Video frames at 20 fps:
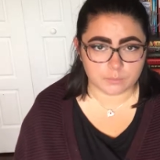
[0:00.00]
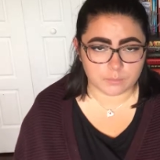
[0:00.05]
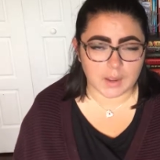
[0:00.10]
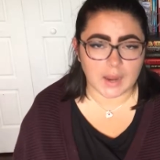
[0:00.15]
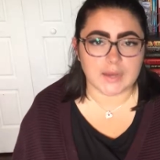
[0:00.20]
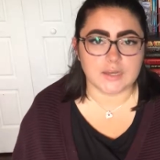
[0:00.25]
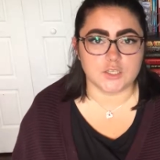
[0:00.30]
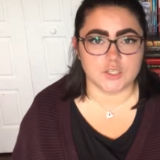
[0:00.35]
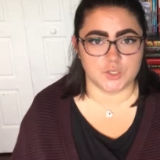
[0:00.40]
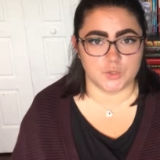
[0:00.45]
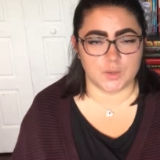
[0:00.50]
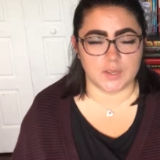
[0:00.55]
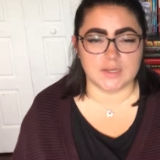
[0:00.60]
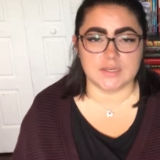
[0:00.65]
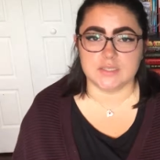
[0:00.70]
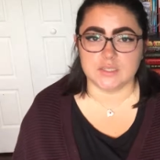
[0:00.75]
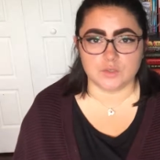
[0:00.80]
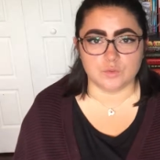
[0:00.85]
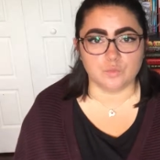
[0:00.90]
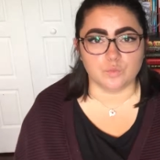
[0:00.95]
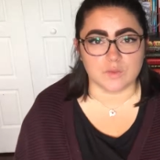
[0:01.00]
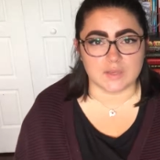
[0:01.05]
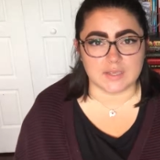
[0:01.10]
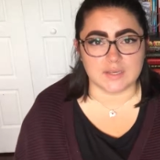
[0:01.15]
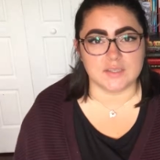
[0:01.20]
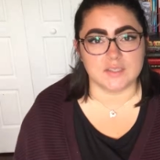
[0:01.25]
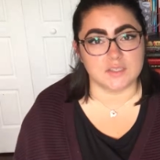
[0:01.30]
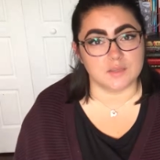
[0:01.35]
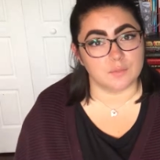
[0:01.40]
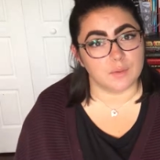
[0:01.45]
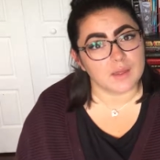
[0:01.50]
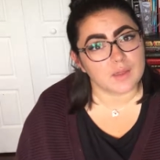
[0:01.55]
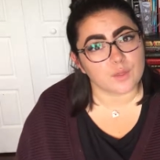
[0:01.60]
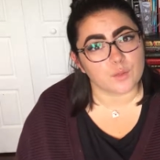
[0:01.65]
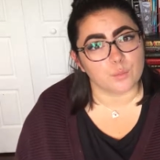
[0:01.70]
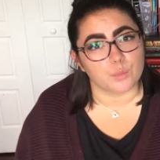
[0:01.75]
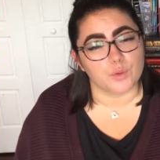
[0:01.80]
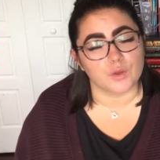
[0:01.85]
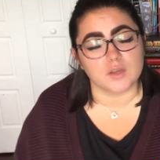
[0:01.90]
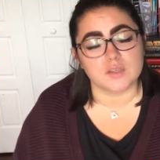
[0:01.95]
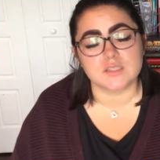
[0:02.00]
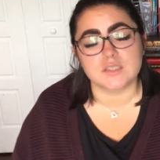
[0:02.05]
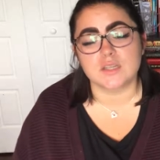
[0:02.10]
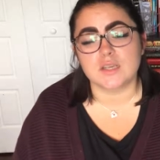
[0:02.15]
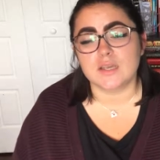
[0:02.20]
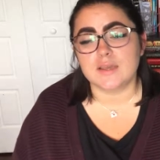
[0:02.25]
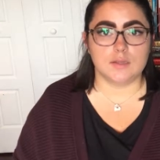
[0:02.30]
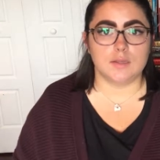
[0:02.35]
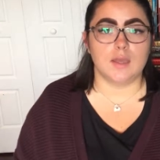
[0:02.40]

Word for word: Mind you, I did read some other books.